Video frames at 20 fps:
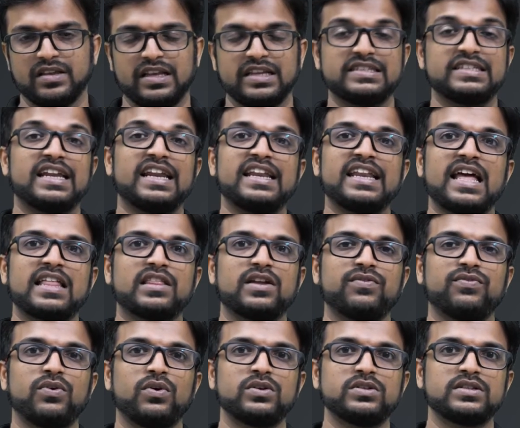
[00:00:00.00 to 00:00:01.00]
Is there any other
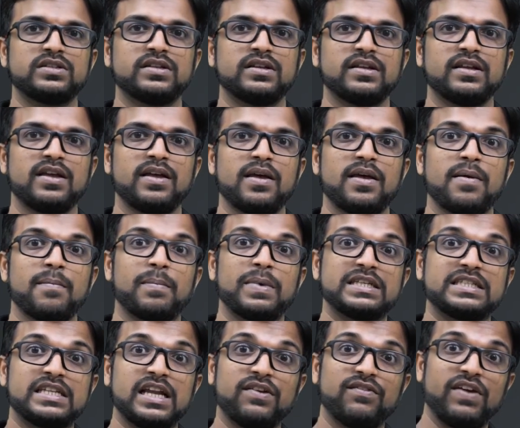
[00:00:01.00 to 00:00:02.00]
force?
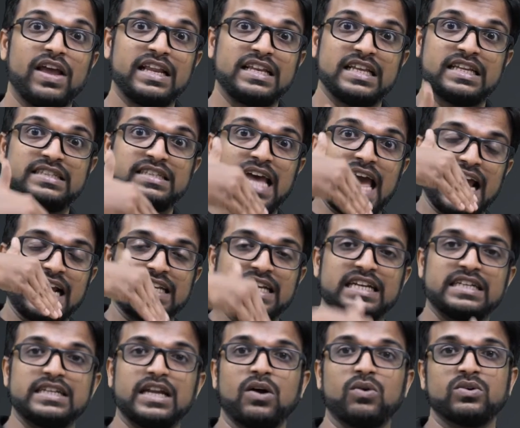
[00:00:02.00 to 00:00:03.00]
Piston weight is
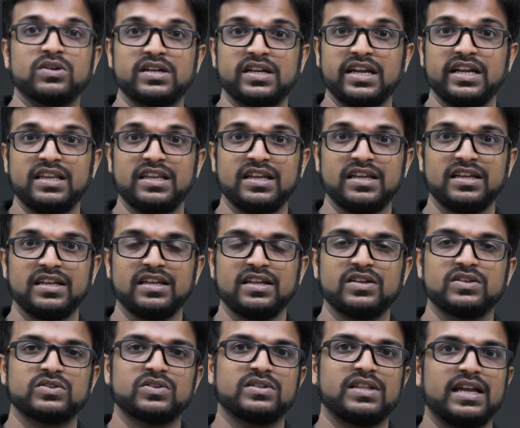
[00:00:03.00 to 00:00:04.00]
acting down, right?
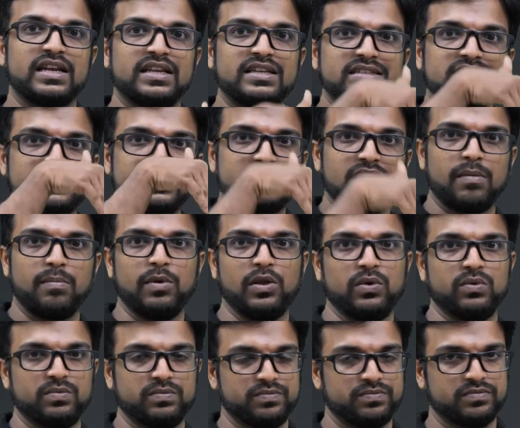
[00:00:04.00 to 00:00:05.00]
So that is
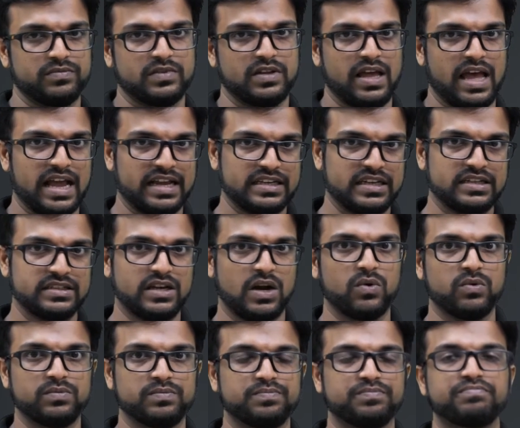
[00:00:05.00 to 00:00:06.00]
W, acting
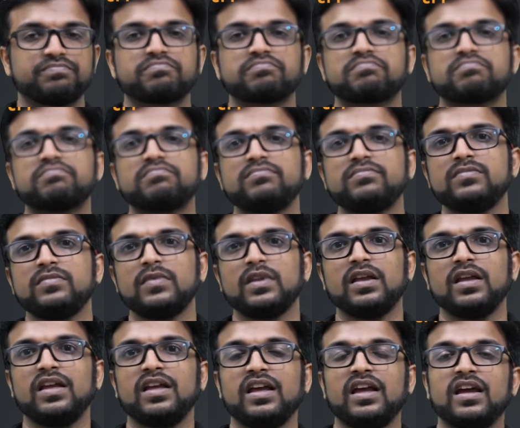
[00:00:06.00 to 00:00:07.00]
down.
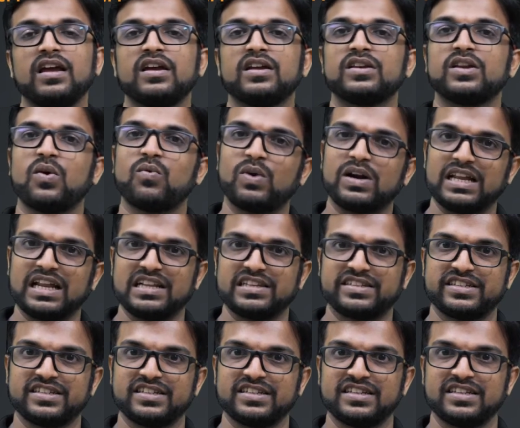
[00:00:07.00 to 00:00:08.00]
Now what
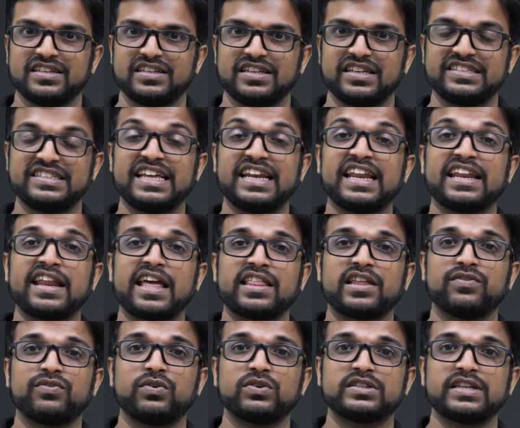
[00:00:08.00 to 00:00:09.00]
else? Is there any
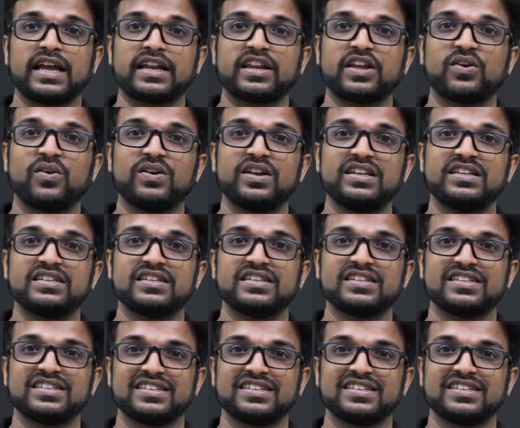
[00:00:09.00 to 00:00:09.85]
other force acting on it?